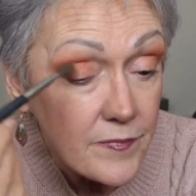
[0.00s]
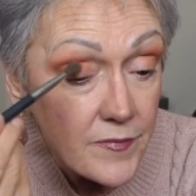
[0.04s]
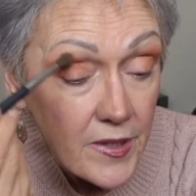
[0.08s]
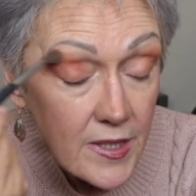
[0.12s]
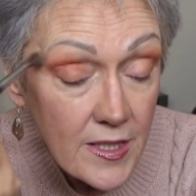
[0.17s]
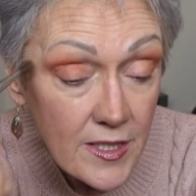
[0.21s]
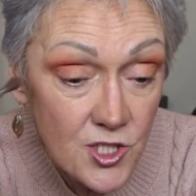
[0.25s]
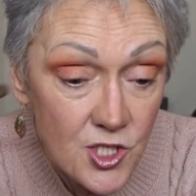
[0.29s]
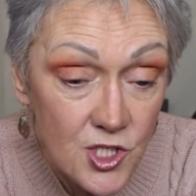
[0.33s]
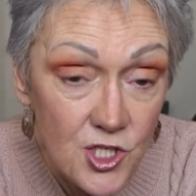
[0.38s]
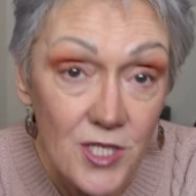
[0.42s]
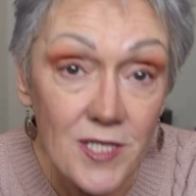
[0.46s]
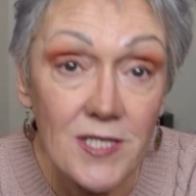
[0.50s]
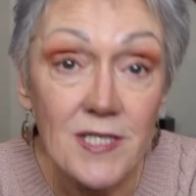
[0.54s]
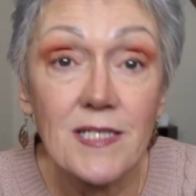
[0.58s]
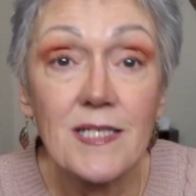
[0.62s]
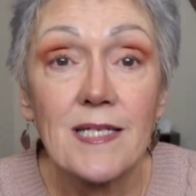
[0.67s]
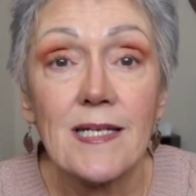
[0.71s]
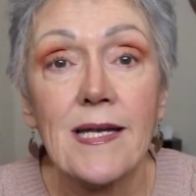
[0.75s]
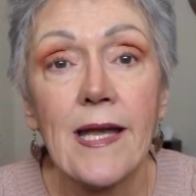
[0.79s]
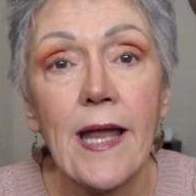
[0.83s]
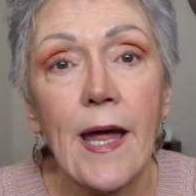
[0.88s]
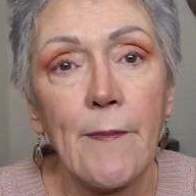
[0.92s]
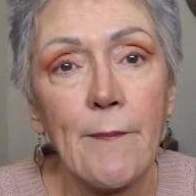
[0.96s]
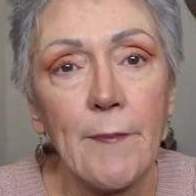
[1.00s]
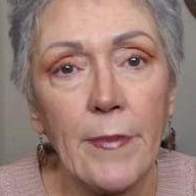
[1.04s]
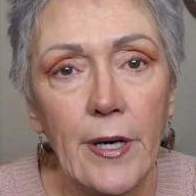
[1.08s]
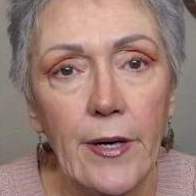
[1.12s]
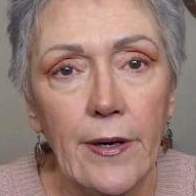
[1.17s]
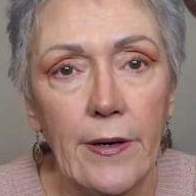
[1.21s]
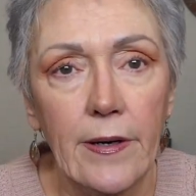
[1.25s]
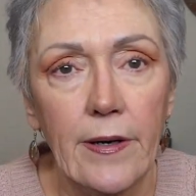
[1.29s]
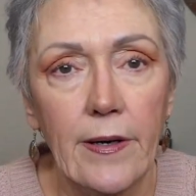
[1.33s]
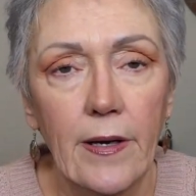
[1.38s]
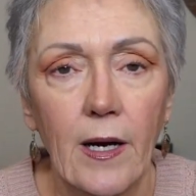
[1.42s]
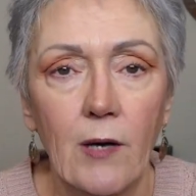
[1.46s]
it's just a
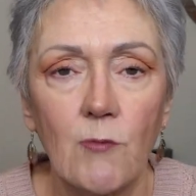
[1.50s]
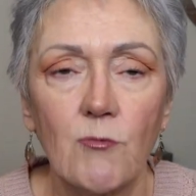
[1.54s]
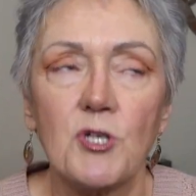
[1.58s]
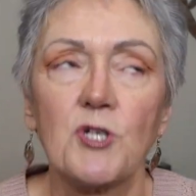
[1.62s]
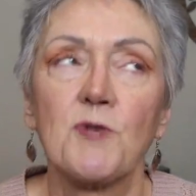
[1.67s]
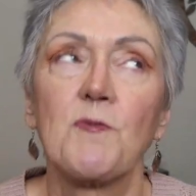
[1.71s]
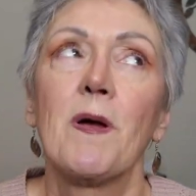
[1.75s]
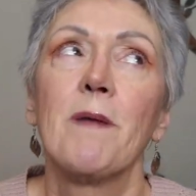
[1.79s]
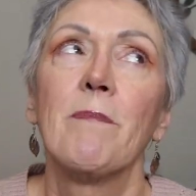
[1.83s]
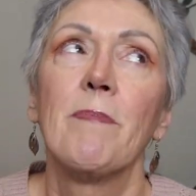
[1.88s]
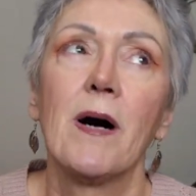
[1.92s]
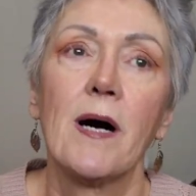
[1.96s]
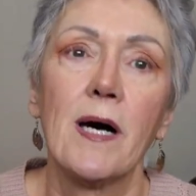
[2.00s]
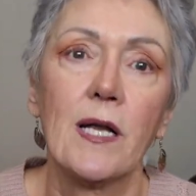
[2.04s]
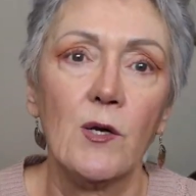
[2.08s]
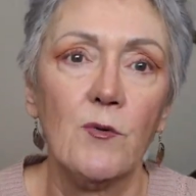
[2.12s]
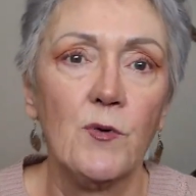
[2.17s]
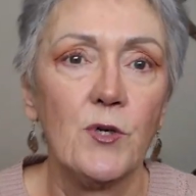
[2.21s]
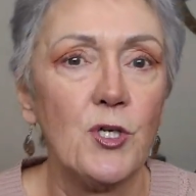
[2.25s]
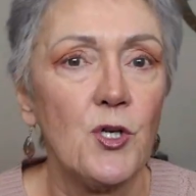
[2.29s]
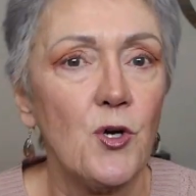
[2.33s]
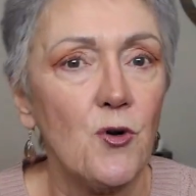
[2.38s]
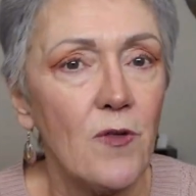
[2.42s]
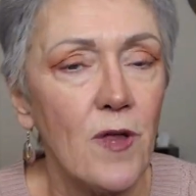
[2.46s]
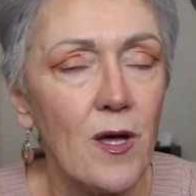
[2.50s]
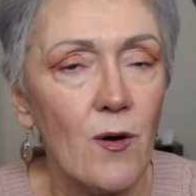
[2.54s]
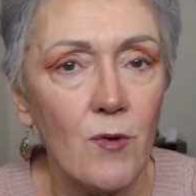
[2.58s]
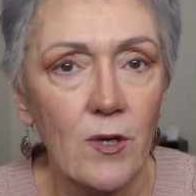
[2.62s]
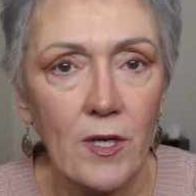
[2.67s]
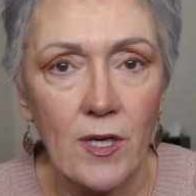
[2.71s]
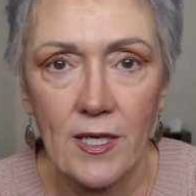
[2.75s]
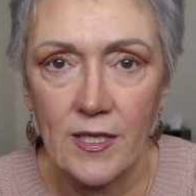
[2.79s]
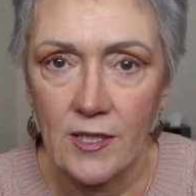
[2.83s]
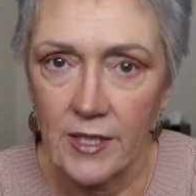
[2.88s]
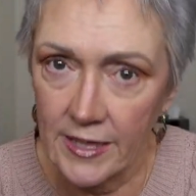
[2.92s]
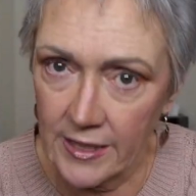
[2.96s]
number. I wish my body would know that when
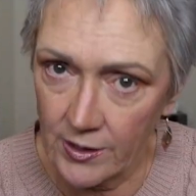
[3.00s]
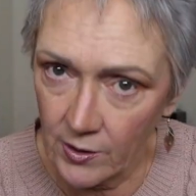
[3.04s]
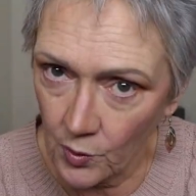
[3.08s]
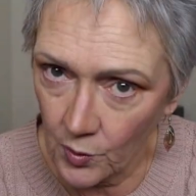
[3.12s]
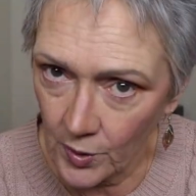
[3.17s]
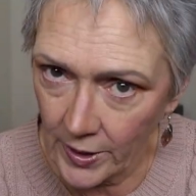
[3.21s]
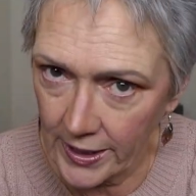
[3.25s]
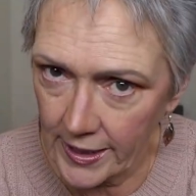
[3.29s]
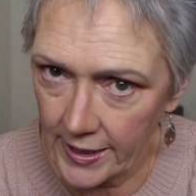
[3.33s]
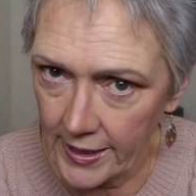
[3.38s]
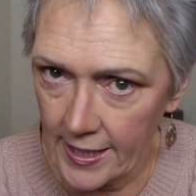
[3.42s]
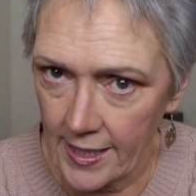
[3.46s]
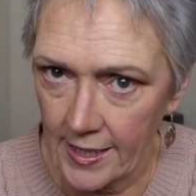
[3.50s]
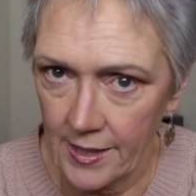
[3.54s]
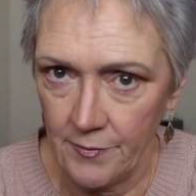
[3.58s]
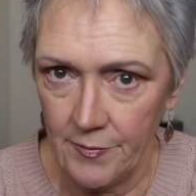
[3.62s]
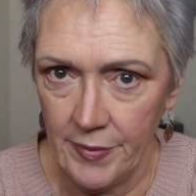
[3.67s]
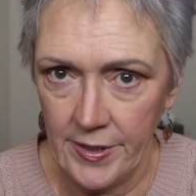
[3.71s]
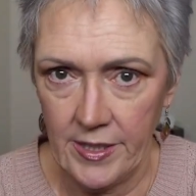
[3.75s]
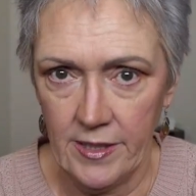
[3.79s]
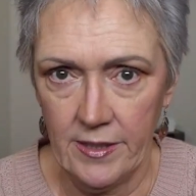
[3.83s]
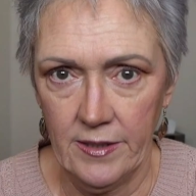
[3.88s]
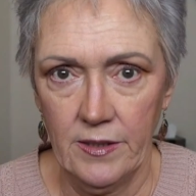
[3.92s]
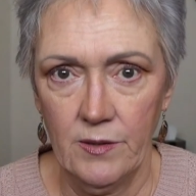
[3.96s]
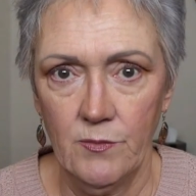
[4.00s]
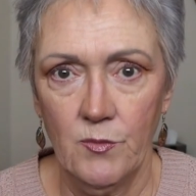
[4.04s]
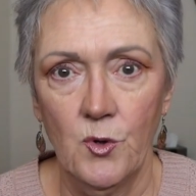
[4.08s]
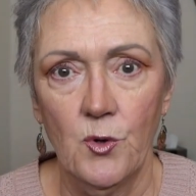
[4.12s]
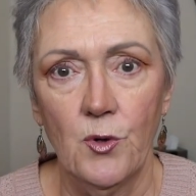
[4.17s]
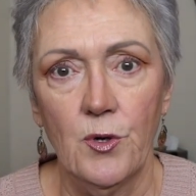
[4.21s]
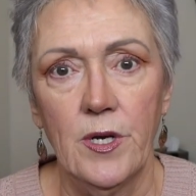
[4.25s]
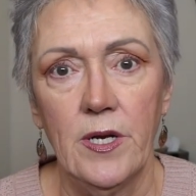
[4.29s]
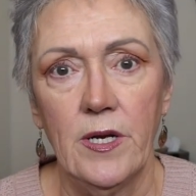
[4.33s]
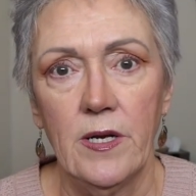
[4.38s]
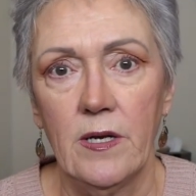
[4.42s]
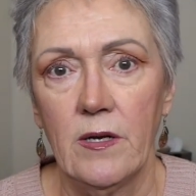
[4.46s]
I go to get out of bed in the
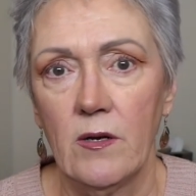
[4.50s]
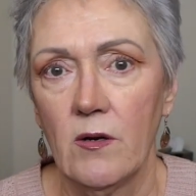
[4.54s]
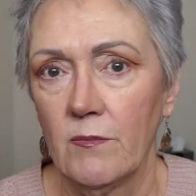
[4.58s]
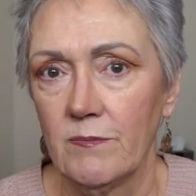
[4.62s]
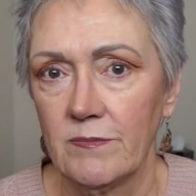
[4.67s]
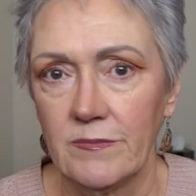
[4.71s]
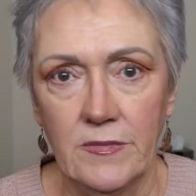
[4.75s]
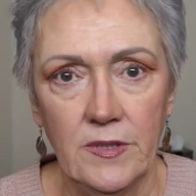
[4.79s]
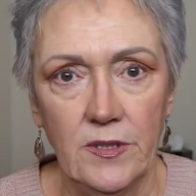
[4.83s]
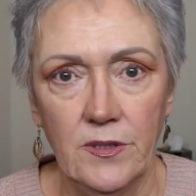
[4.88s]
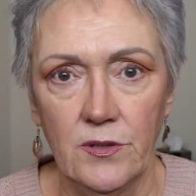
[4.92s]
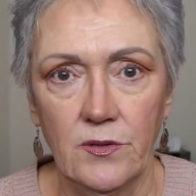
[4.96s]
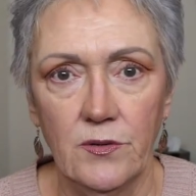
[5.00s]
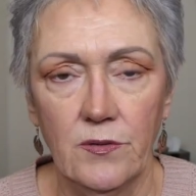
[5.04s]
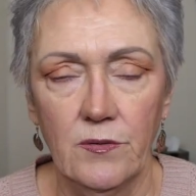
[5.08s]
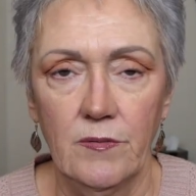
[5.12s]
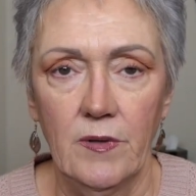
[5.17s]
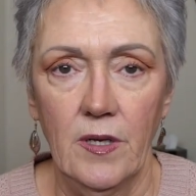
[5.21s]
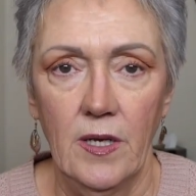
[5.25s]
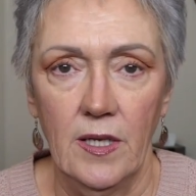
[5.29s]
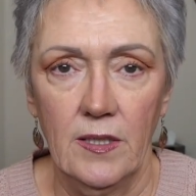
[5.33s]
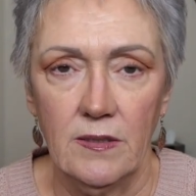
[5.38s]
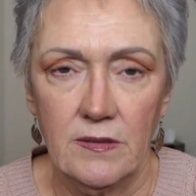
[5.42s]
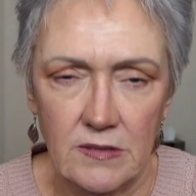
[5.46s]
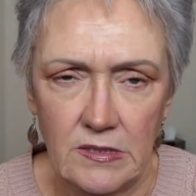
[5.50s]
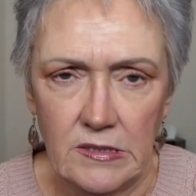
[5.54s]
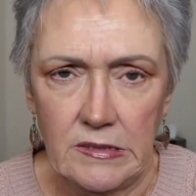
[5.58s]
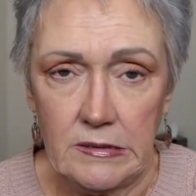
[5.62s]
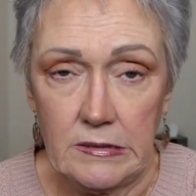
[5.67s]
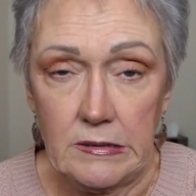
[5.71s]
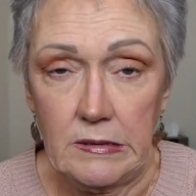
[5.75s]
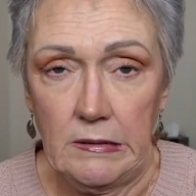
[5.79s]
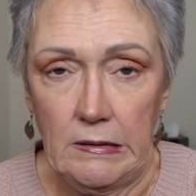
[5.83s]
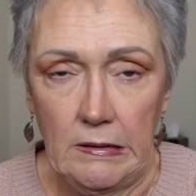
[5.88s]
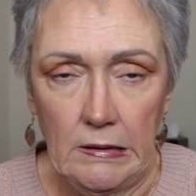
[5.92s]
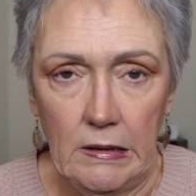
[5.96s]
morning and up, you know, and
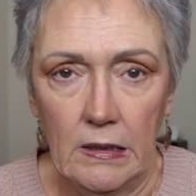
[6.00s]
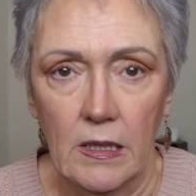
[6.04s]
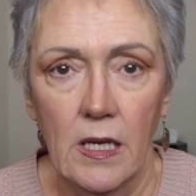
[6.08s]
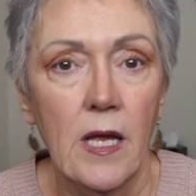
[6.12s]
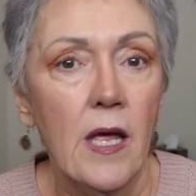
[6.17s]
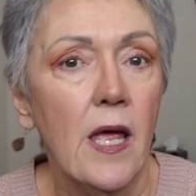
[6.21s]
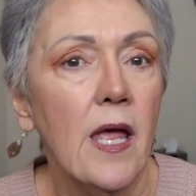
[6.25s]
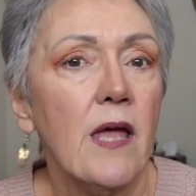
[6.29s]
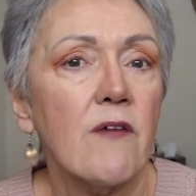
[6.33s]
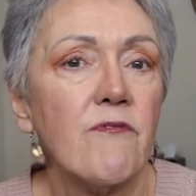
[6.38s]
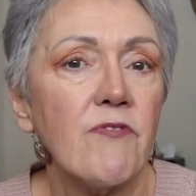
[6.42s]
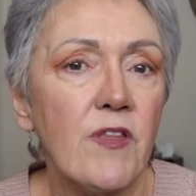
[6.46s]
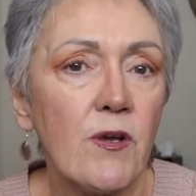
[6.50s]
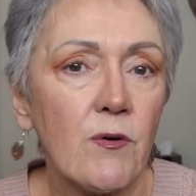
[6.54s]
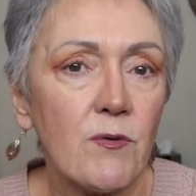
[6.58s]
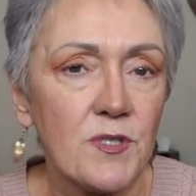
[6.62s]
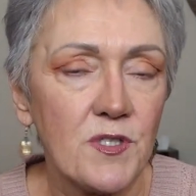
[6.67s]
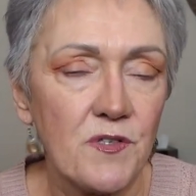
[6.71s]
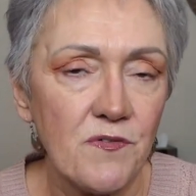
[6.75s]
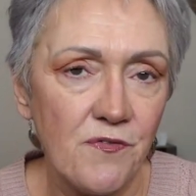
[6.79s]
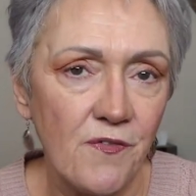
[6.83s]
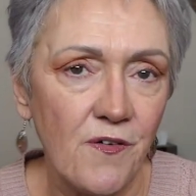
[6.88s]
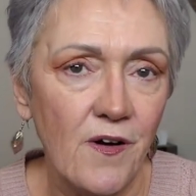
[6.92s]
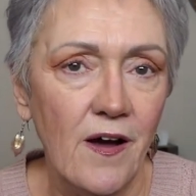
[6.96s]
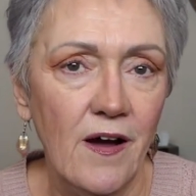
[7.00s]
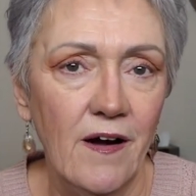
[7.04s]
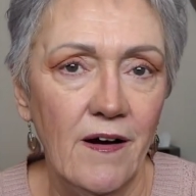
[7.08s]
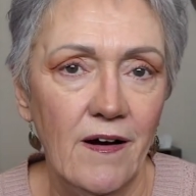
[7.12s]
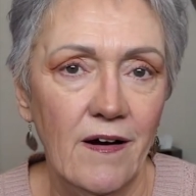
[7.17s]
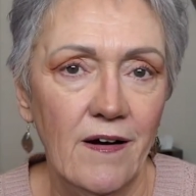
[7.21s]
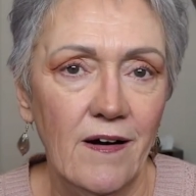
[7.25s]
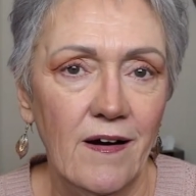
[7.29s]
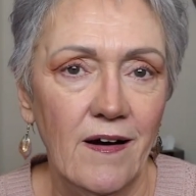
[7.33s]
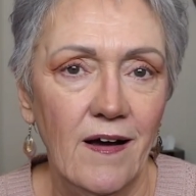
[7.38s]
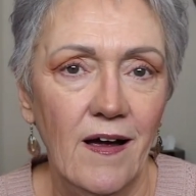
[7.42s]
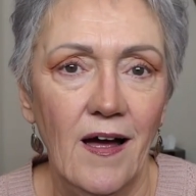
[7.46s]
just, there was a
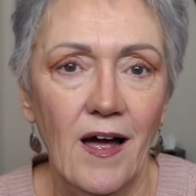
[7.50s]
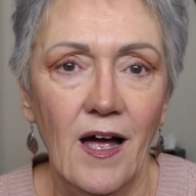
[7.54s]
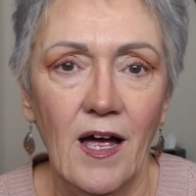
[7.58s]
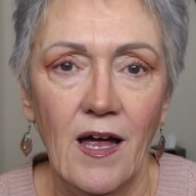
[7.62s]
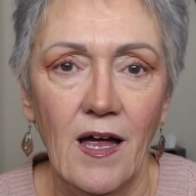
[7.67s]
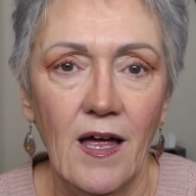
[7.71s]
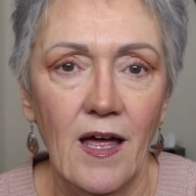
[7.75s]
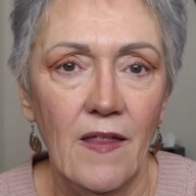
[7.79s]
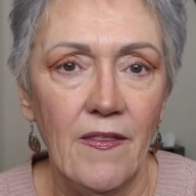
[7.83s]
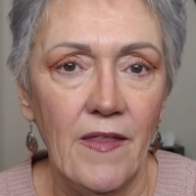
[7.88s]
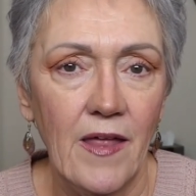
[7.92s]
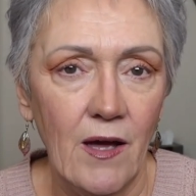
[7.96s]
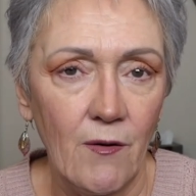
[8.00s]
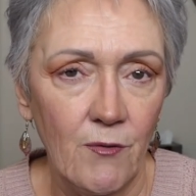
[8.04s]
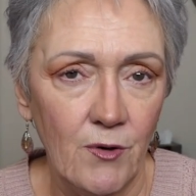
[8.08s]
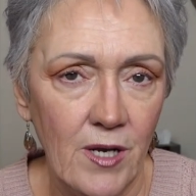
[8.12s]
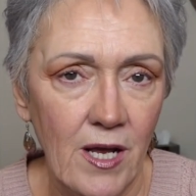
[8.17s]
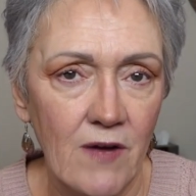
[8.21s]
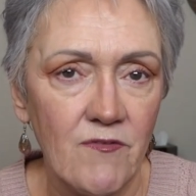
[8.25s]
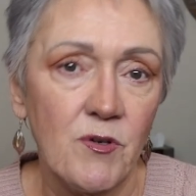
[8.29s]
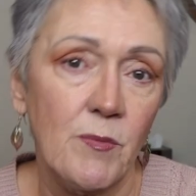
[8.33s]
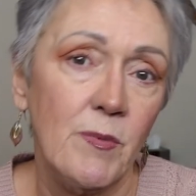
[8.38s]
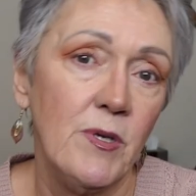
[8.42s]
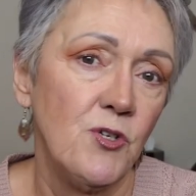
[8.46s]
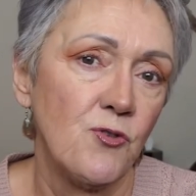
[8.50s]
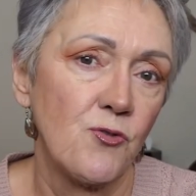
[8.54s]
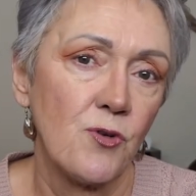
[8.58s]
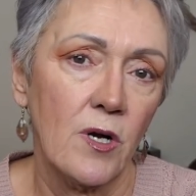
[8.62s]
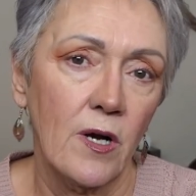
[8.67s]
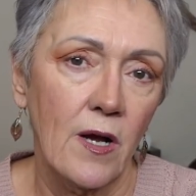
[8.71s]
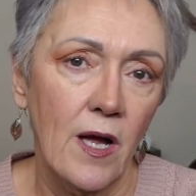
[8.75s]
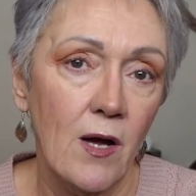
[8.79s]
fire, I, that would have to be drug